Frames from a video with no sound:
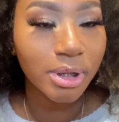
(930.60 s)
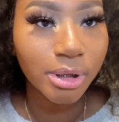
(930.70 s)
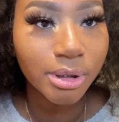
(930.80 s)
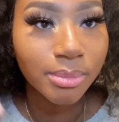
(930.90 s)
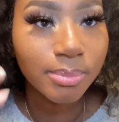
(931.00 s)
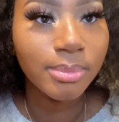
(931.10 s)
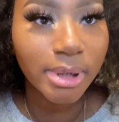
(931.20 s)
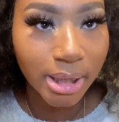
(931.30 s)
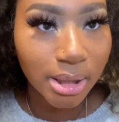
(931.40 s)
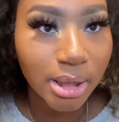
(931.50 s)
you're
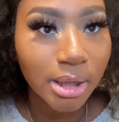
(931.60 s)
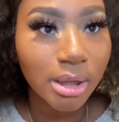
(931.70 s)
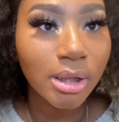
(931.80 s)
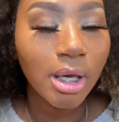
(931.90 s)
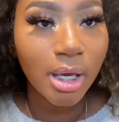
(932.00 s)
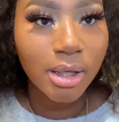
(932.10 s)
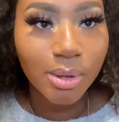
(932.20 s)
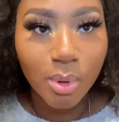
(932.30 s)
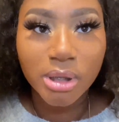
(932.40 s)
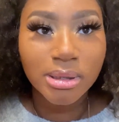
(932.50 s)
blending, you
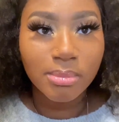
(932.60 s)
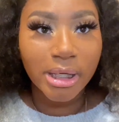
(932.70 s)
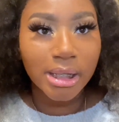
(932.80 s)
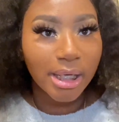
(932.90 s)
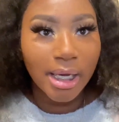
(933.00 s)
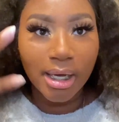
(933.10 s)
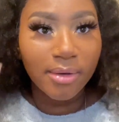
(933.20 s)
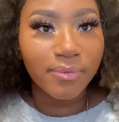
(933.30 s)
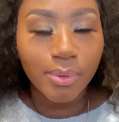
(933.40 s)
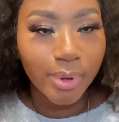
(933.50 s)
want to blend
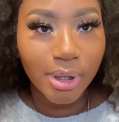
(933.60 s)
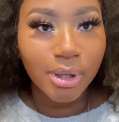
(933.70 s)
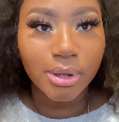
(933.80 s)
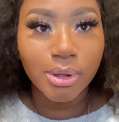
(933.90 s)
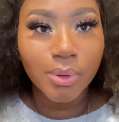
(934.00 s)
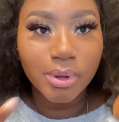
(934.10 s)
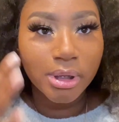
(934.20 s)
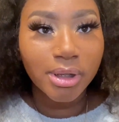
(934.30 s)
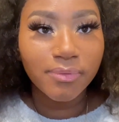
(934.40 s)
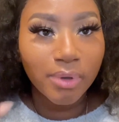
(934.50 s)
everywhere. Don't
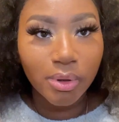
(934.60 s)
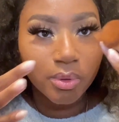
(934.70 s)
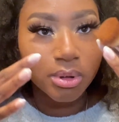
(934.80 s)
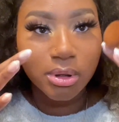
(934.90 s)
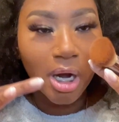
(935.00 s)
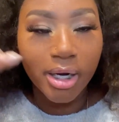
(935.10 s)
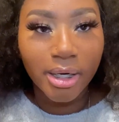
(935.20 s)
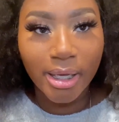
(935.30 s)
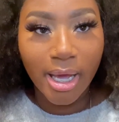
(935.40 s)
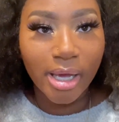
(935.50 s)
leave out under
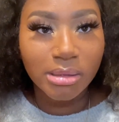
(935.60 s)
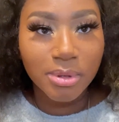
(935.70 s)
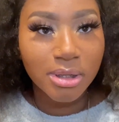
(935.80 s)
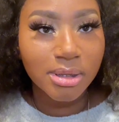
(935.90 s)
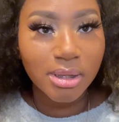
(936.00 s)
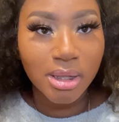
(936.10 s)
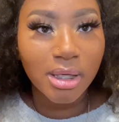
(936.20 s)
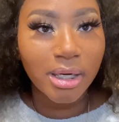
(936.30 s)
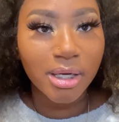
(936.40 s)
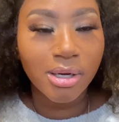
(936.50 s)
your eyes because you
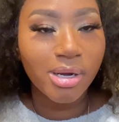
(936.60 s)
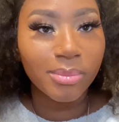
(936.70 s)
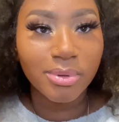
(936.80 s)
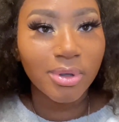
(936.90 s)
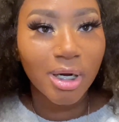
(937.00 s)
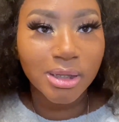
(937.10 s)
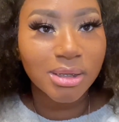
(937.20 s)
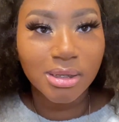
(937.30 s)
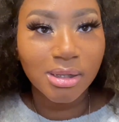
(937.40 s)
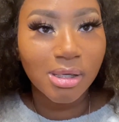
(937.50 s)
think that you're gonna put
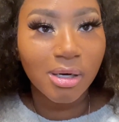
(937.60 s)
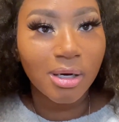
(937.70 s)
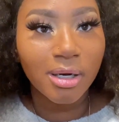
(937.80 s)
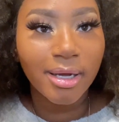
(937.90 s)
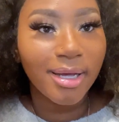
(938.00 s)
concealer.